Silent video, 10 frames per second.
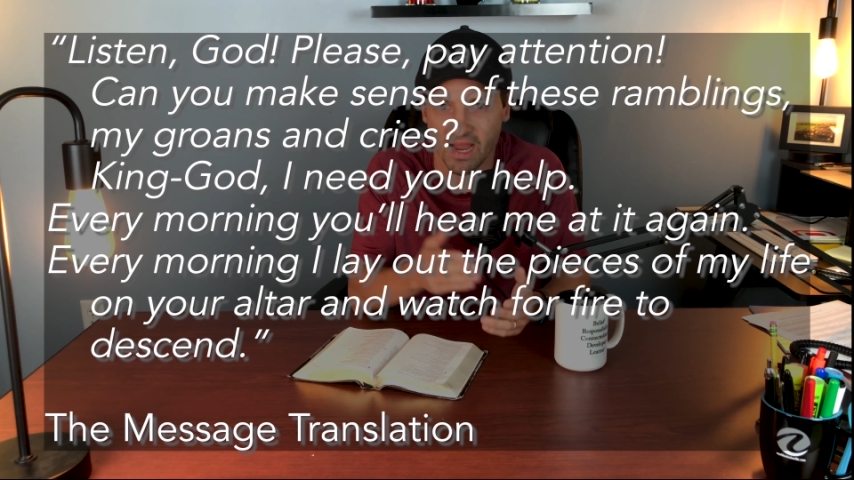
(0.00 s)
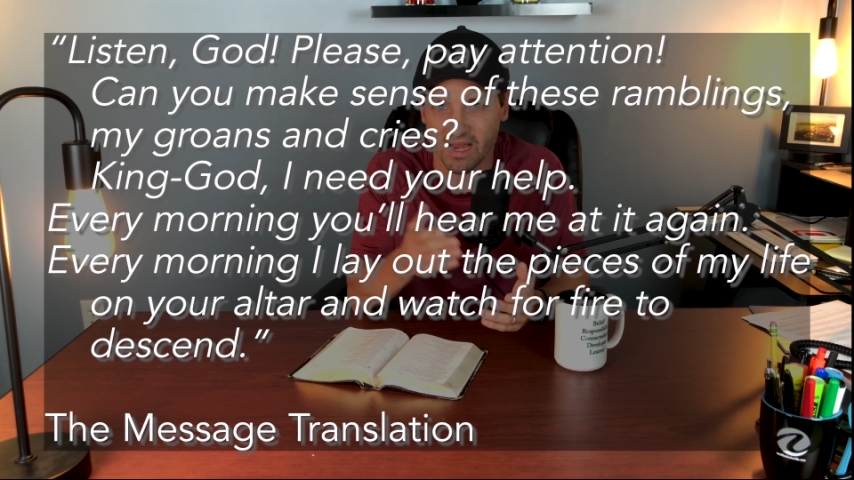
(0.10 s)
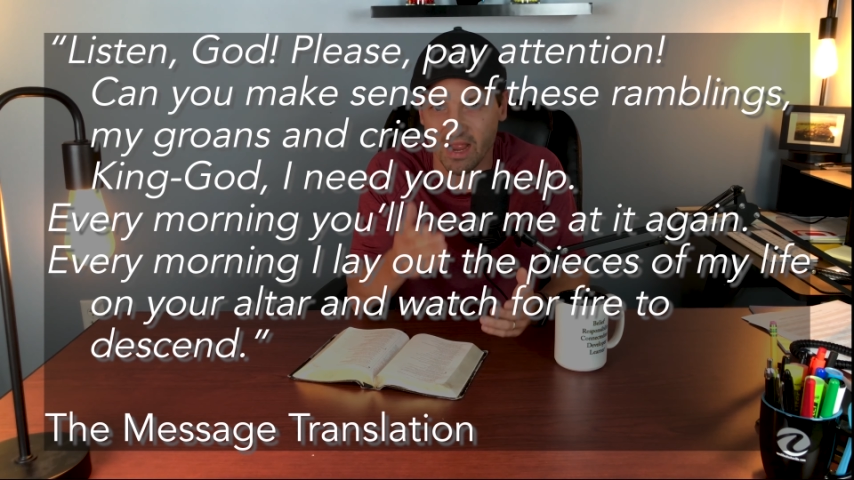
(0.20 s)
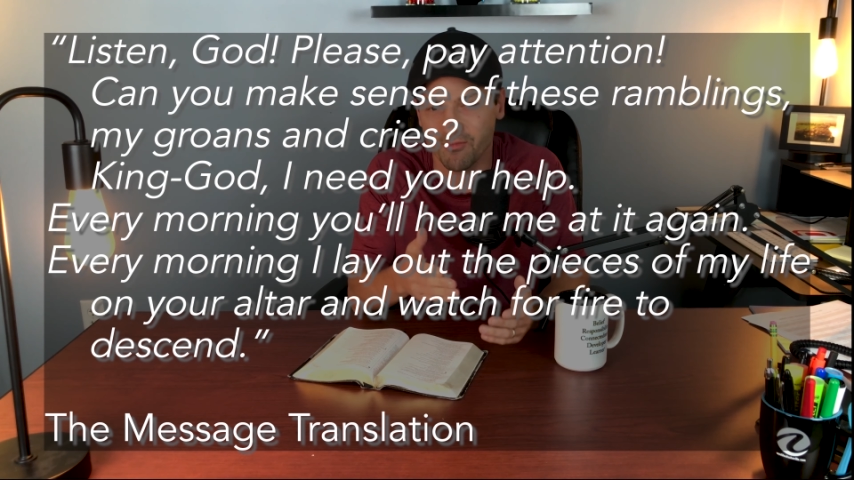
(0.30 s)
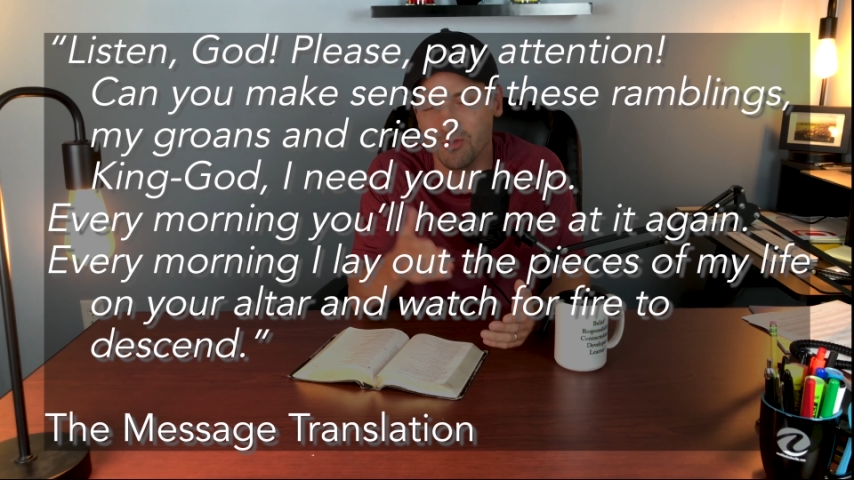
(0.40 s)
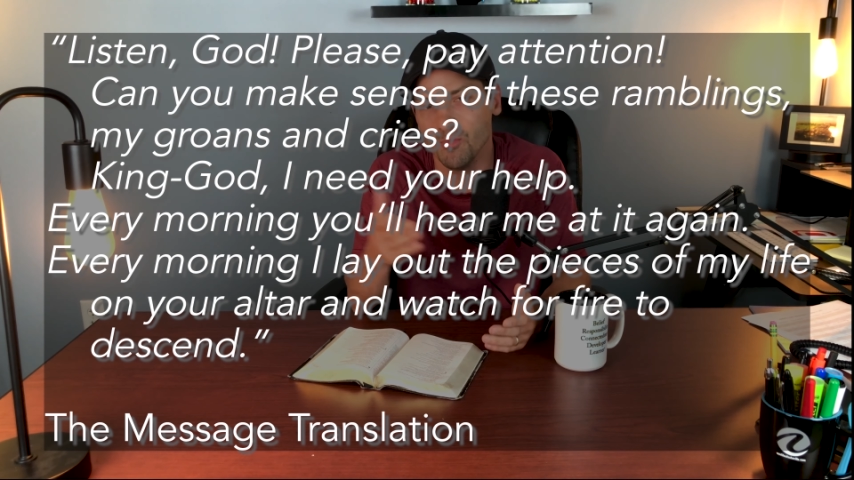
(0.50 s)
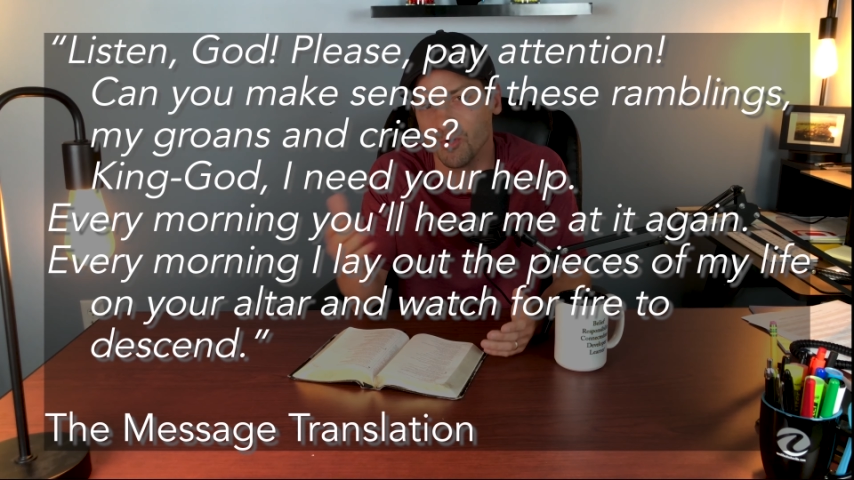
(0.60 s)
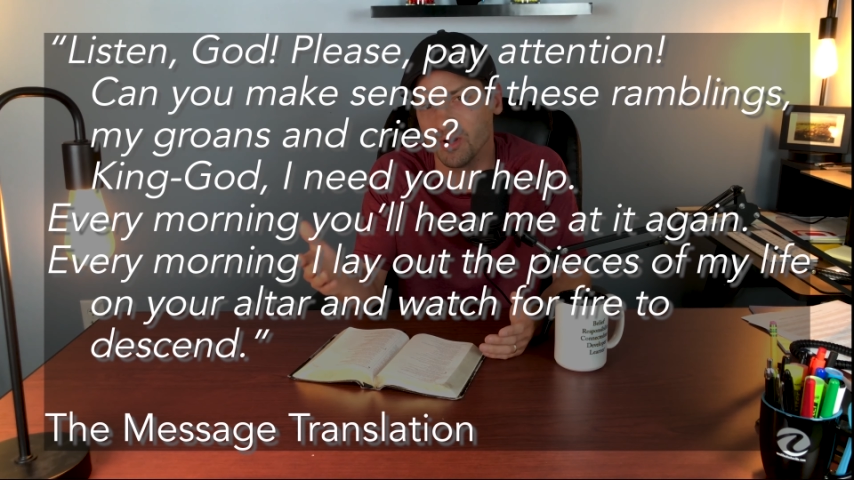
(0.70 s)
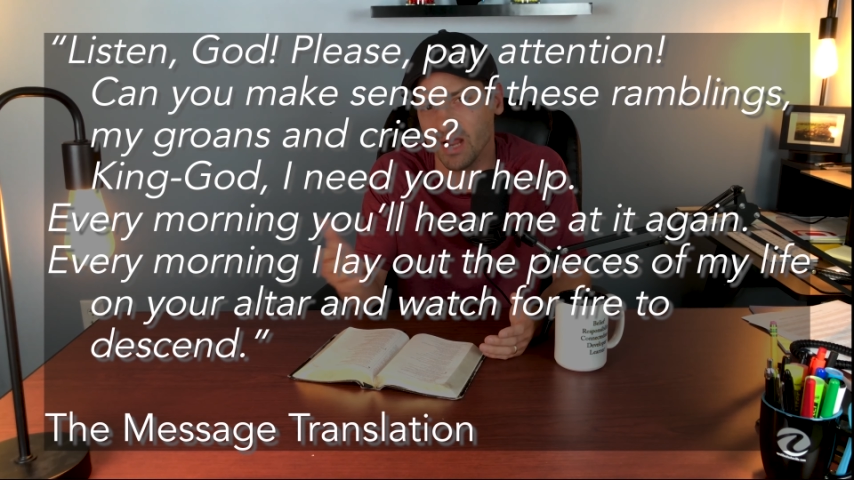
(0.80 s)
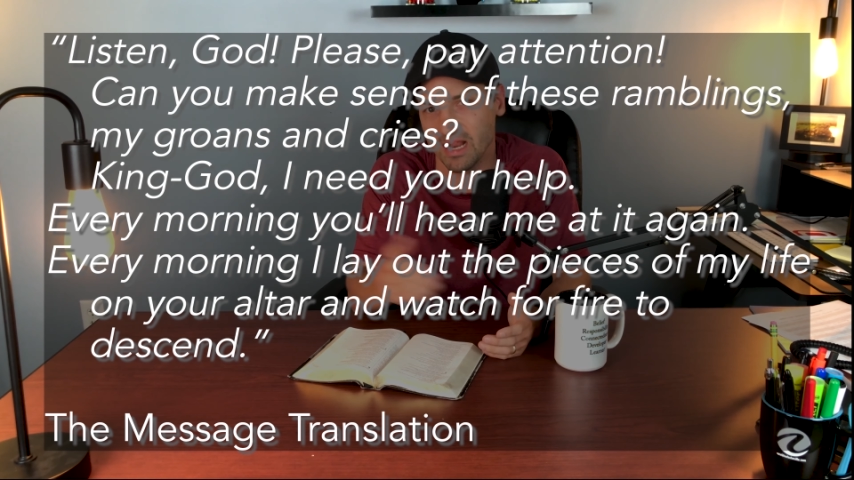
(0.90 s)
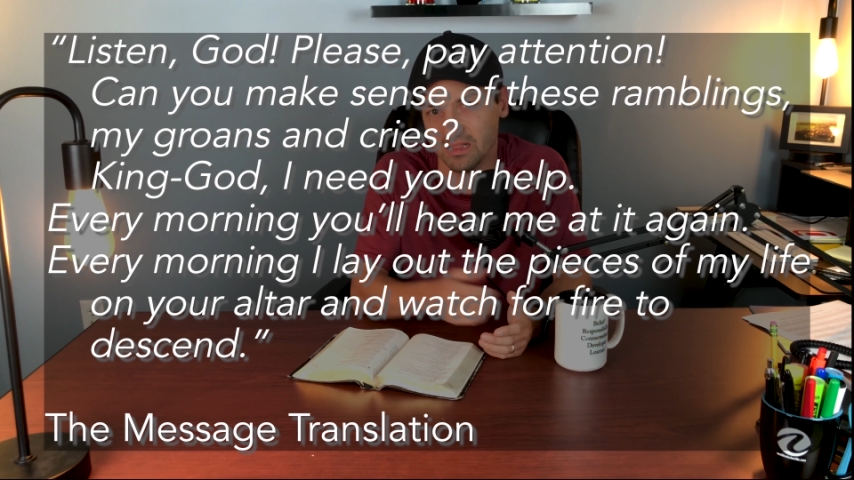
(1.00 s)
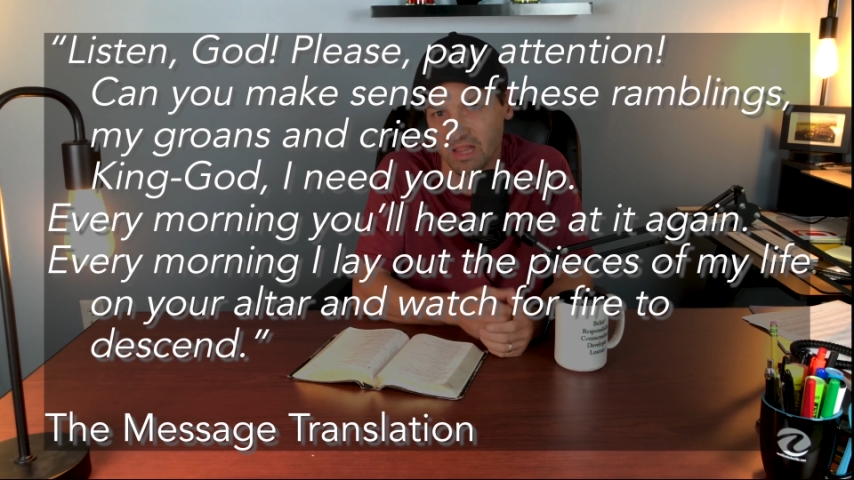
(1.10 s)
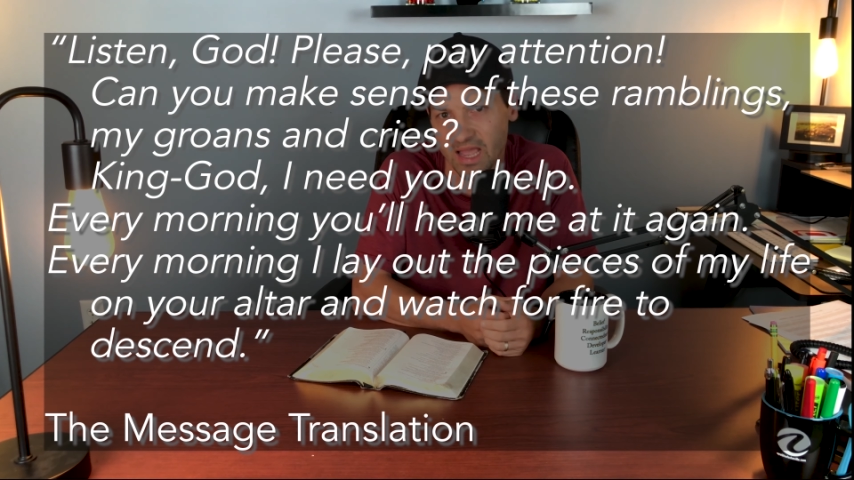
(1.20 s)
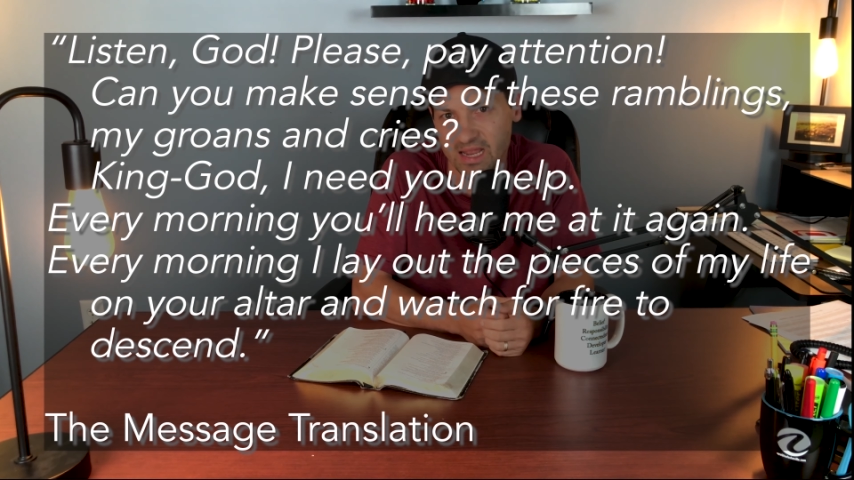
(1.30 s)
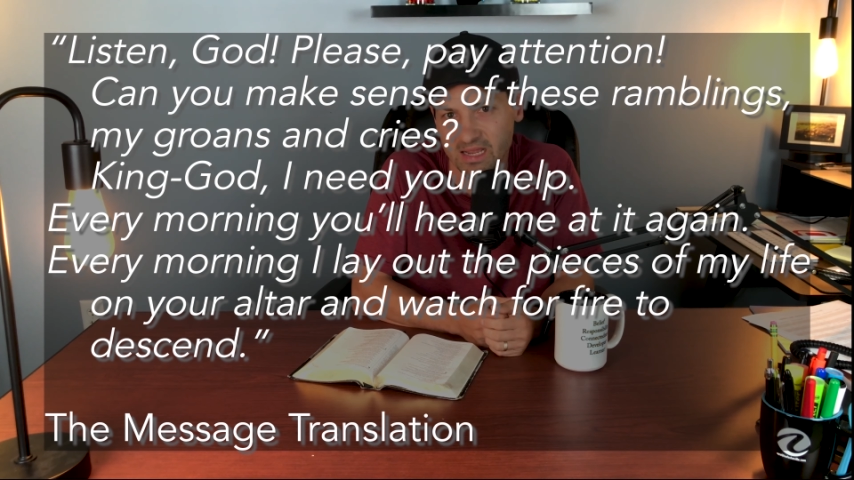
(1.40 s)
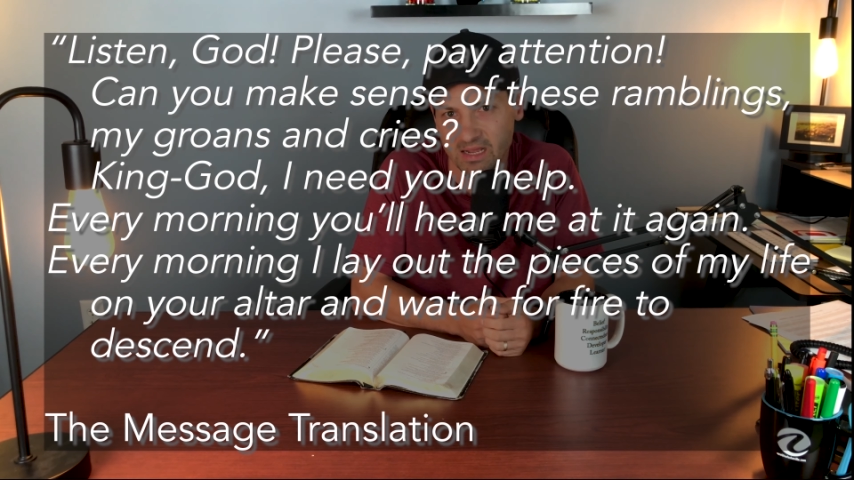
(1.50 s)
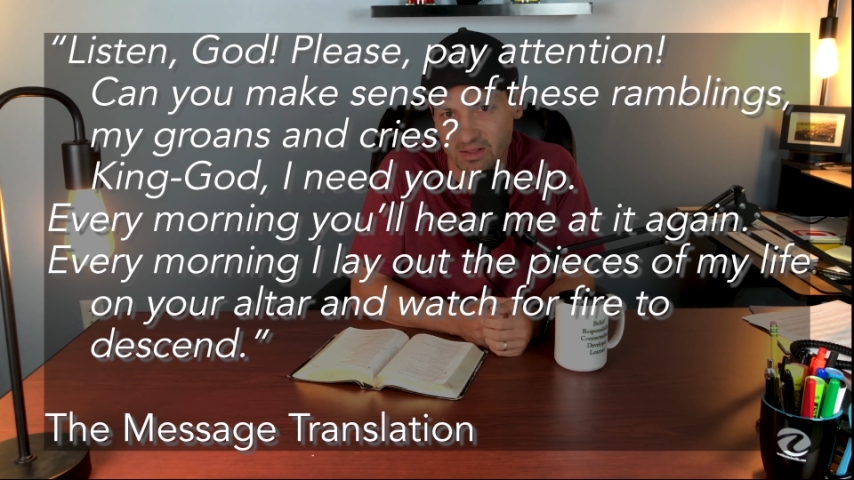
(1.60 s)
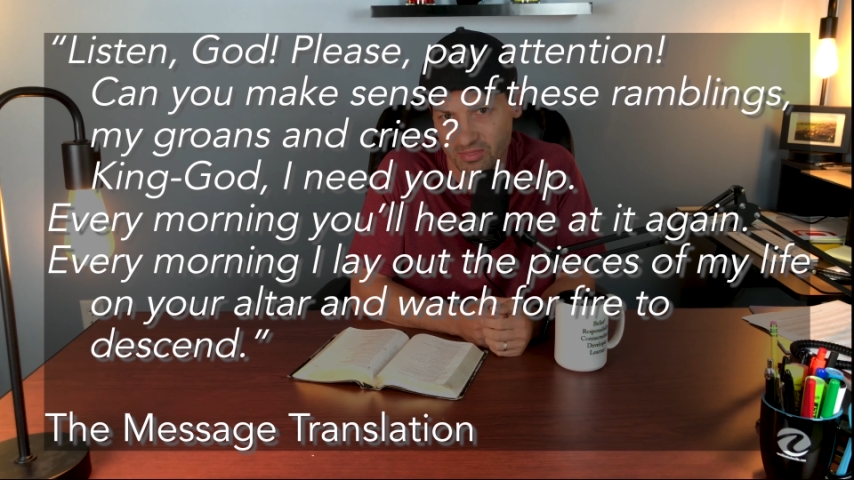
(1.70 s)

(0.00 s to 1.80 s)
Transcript: and every morning I lay